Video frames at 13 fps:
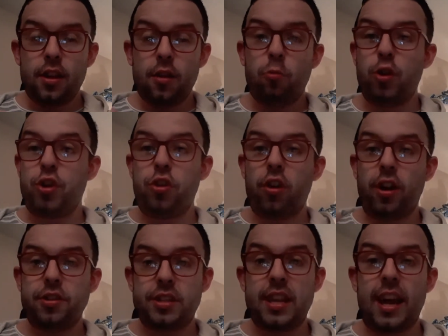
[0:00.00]
when you're
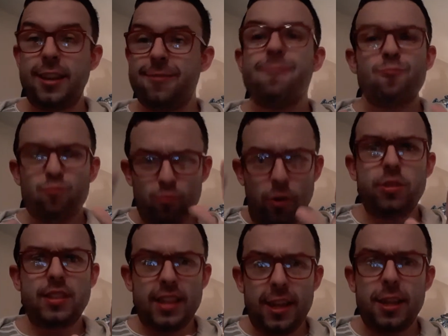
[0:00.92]
outside,
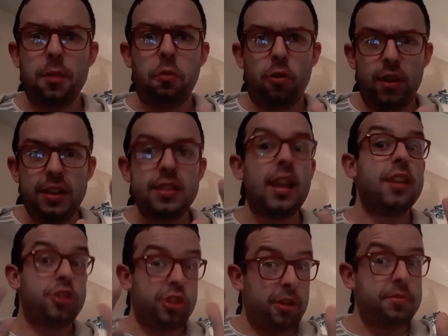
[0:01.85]
mostly in the mornings and
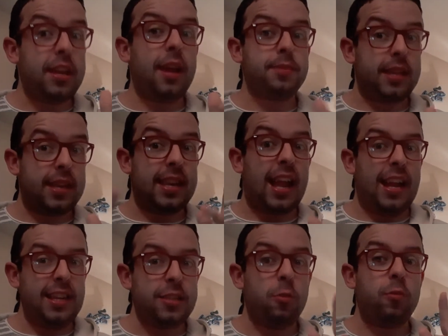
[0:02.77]
sometimes at
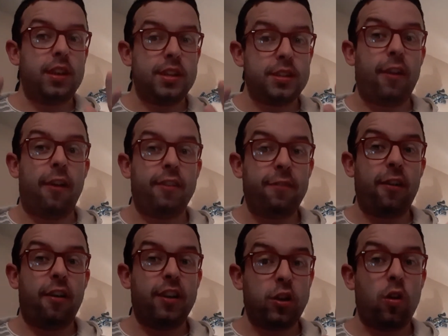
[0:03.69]
night when it's
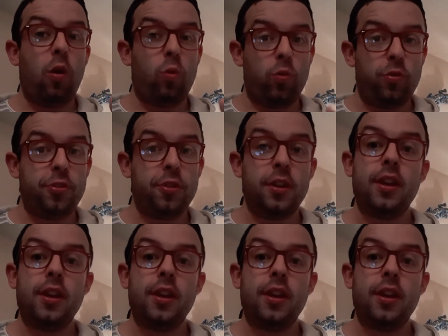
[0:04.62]
very cold.